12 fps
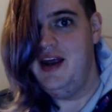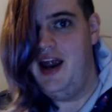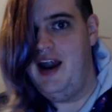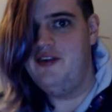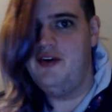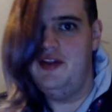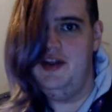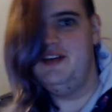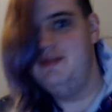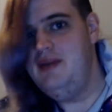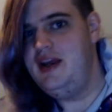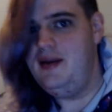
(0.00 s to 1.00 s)
Everyone loves
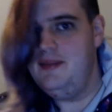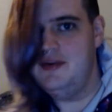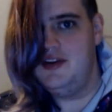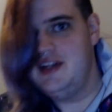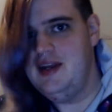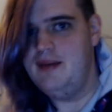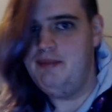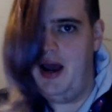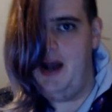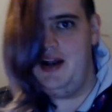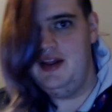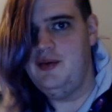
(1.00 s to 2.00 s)
memes. Let's get
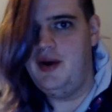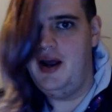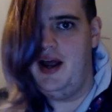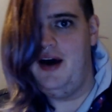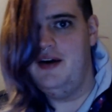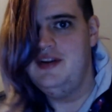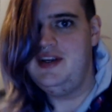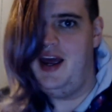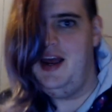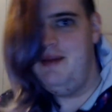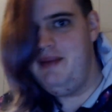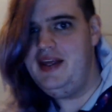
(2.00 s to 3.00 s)
Biden in the White House.
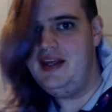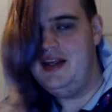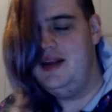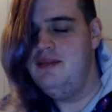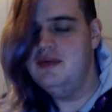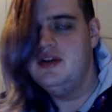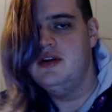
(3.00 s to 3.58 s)
Yay, memes.